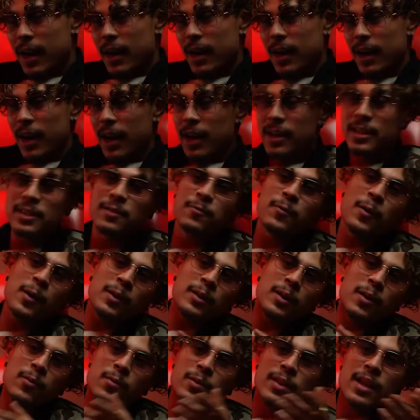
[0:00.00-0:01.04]
I just fell in
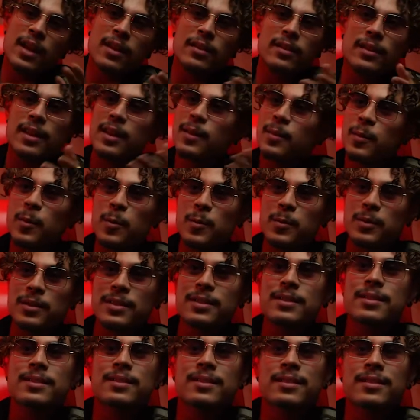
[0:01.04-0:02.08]
love with
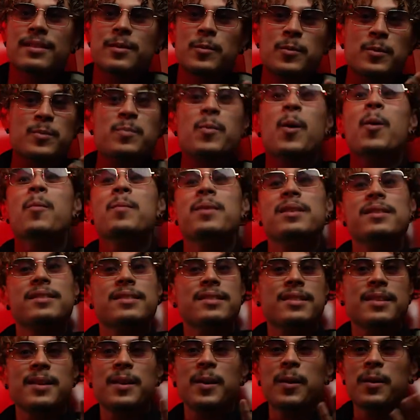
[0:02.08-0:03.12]
those
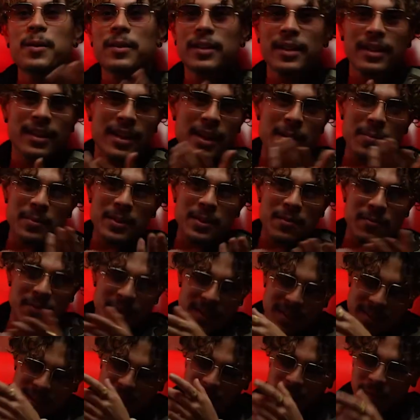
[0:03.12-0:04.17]
moments, you know, like the
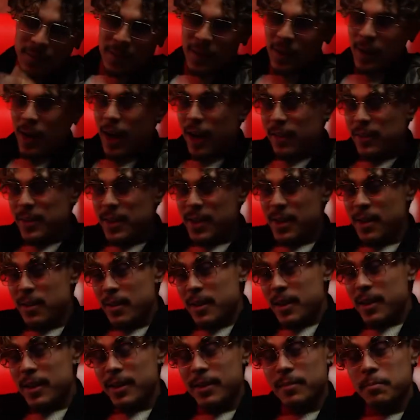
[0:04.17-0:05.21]
MTV stuff, and I think
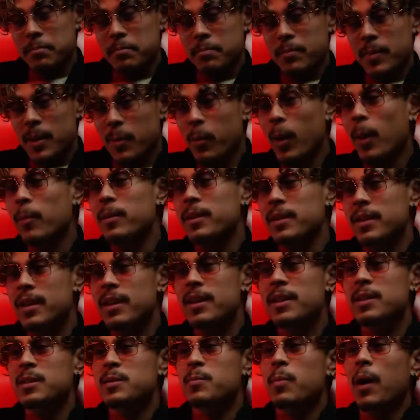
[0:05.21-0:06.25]
it probably did
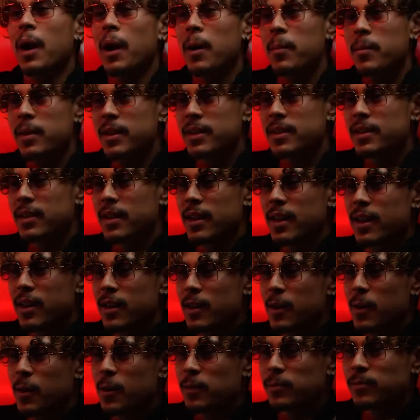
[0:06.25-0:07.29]
inspire me today, you
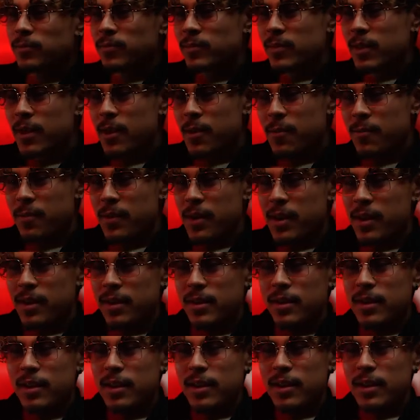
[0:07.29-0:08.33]
know, of
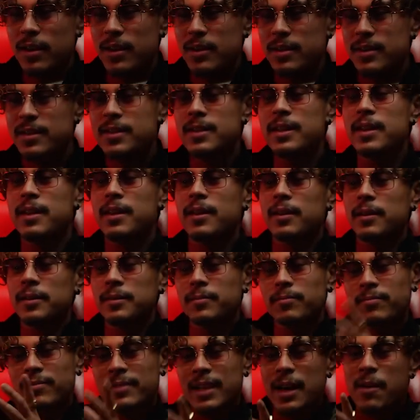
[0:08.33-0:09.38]
seeing
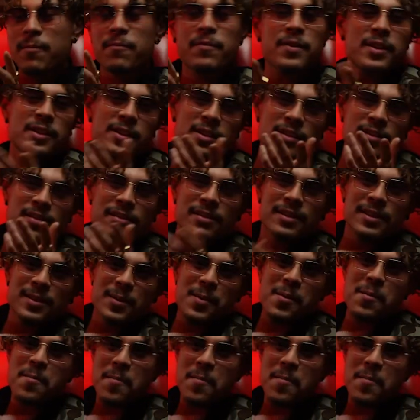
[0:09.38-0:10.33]
that vision. So.